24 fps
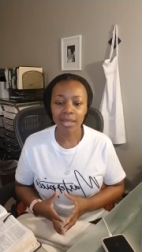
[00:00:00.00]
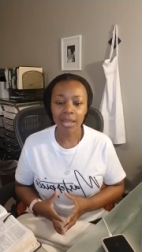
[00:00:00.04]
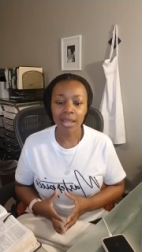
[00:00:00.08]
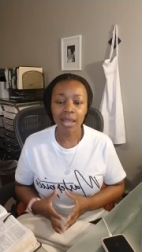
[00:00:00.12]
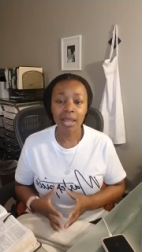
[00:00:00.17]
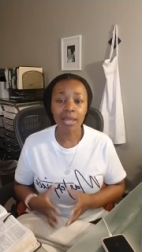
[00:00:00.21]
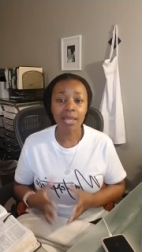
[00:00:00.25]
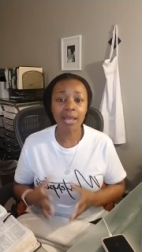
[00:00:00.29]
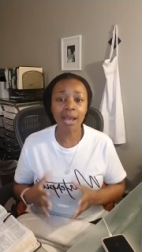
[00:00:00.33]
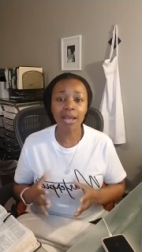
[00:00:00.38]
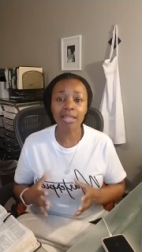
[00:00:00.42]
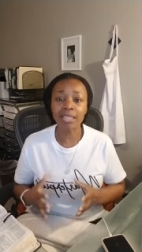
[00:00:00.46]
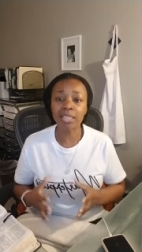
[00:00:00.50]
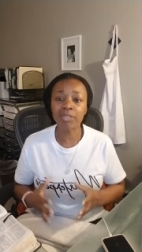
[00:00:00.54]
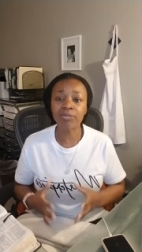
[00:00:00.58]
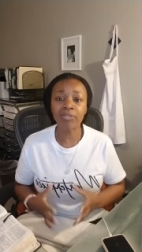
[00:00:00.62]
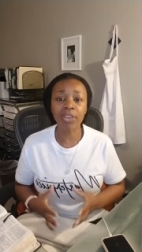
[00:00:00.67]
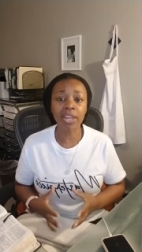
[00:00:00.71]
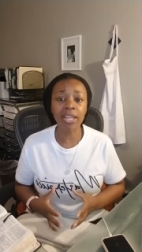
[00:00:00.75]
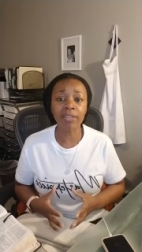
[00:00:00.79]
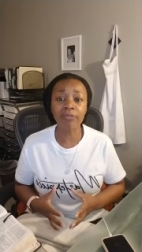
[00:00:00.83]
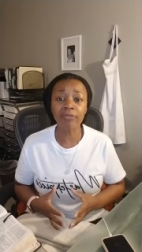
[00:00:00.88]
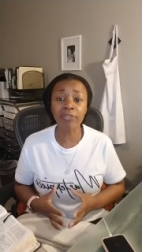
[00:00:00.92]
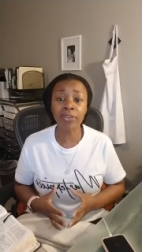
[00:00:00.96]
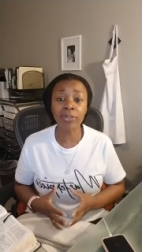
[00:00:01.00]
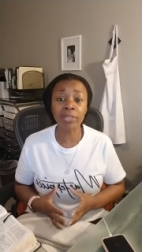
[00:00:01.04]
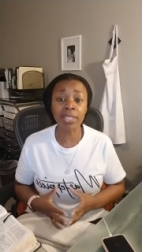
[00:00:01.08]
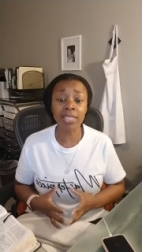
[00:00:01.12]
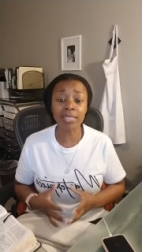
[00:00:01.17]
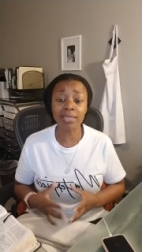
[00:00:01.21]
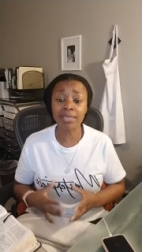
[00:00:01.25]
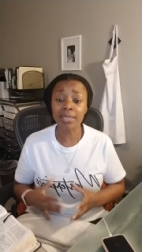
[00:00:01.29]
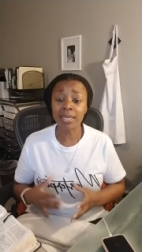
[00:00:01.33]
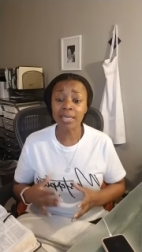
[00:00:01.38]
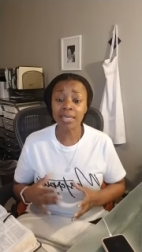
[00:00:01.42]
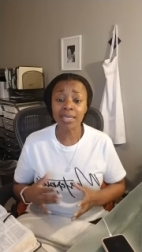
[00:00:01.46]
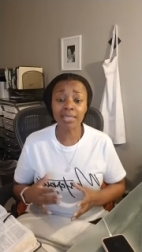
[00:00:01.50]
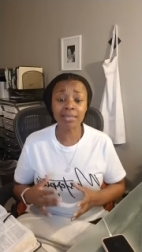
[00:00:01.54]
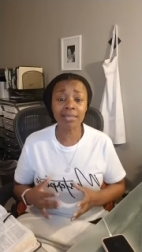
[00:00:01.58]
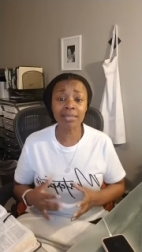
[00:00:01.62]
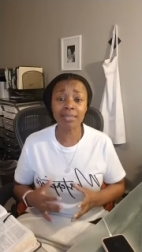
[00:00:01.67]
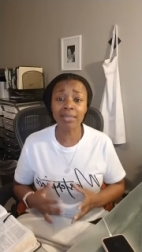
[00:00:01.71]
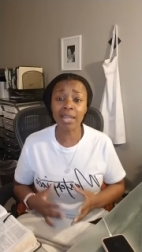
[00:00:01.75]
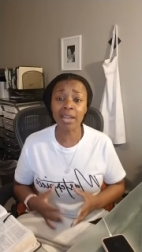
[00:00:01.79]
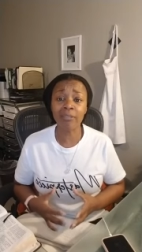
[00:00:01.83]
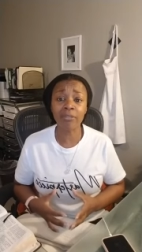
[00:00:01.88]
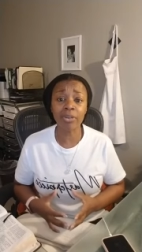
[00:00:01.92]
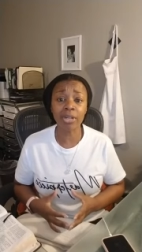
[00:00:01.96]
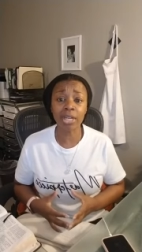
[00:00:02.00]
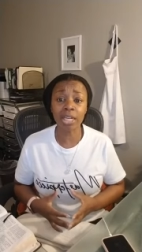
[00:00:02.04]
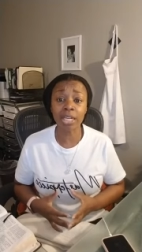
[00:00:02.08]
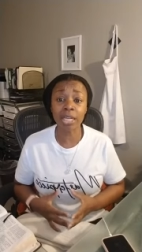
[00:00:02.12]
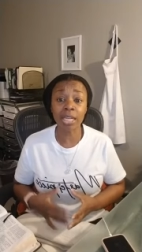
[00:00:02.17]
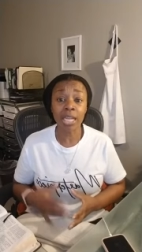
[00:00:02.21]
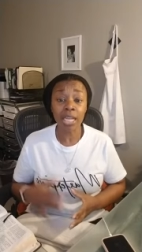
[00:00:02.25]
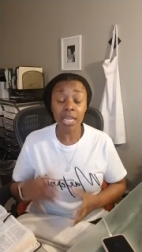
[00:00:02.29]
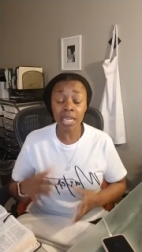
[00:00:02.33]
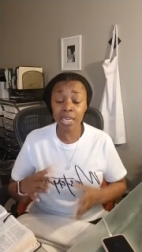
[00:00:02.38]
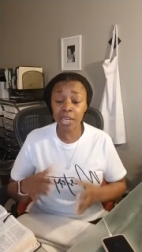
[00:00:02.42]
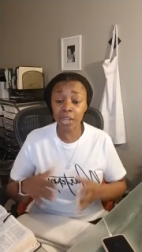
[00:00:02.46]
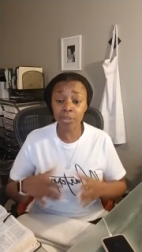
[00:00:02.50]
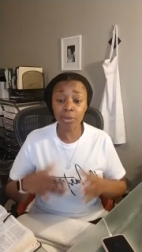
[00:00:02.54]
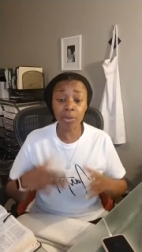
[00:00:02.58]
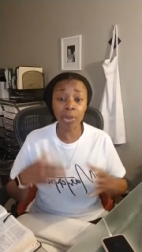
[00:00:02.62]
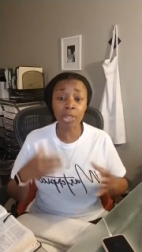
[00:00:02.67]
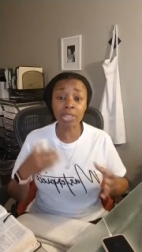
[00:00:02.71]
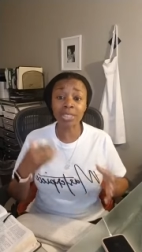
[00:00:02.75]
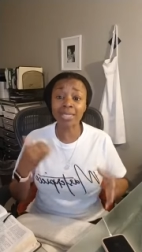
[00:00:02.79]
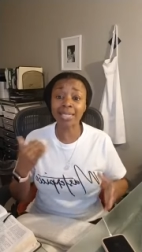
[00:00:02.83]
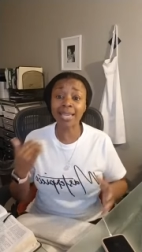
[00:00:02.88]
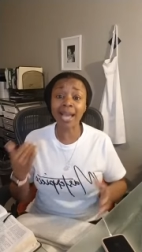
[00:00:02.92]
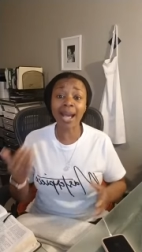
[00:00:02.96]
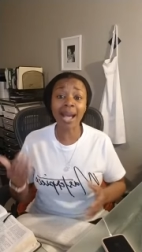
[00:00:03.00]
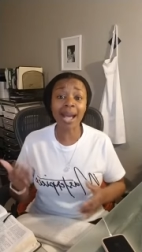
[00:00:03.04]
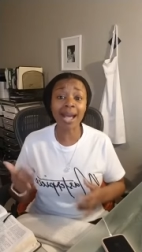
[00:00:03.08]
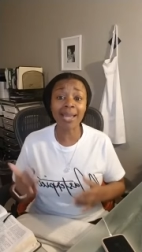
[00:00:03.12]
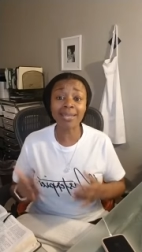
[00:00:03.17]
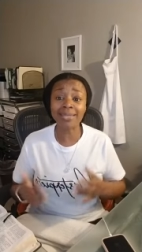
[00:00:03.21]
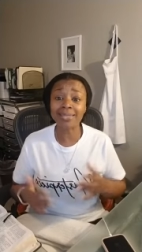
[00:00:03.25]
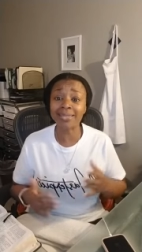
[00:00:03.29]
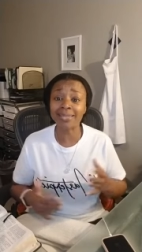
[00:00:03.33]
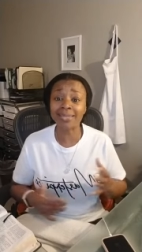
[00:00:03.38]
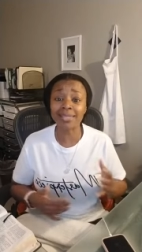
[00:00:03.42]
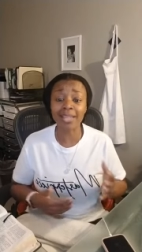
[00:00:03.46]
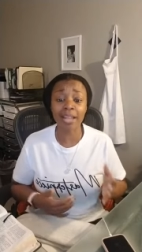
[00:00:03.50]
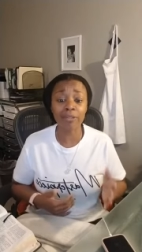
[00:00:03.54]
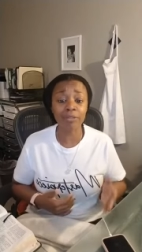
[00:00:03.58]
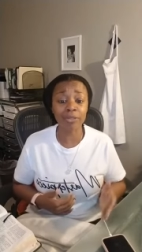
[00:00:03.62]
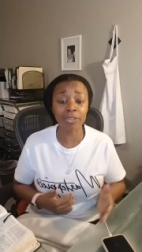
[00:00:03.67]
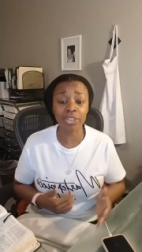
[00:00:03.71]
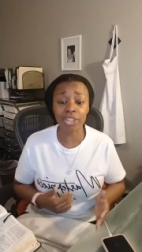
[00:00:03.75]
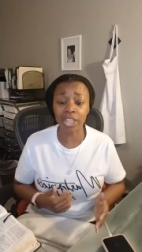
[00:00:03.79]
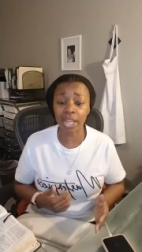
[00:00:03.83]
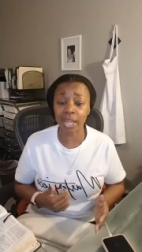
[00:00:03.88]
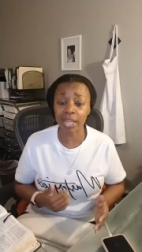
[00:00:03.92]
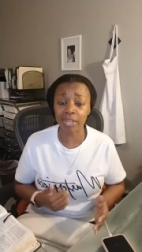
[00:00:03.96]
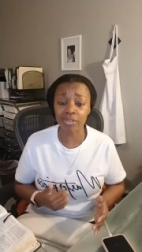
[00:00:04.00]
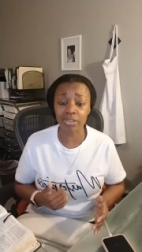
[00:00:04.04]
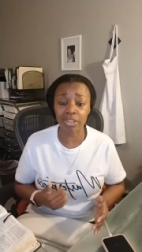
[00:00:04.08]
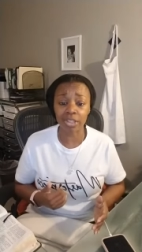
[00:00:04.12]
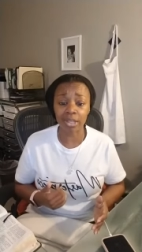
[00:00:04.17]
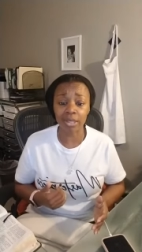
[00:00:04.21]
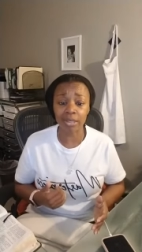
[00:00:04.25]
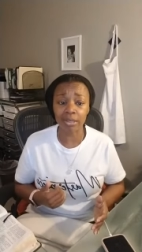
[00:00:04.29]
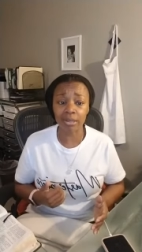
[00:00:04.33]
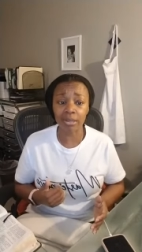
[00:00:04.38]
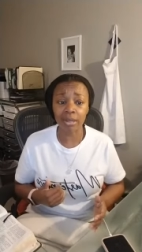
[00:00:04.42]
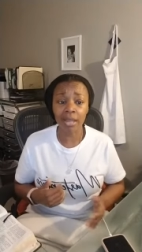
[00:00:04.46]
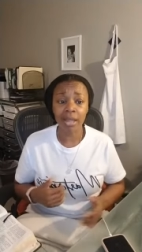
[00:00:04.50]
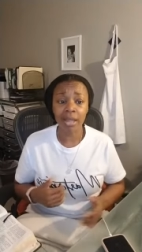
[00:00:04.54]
God's faithfulness is never gonna, in other words, God is never changing.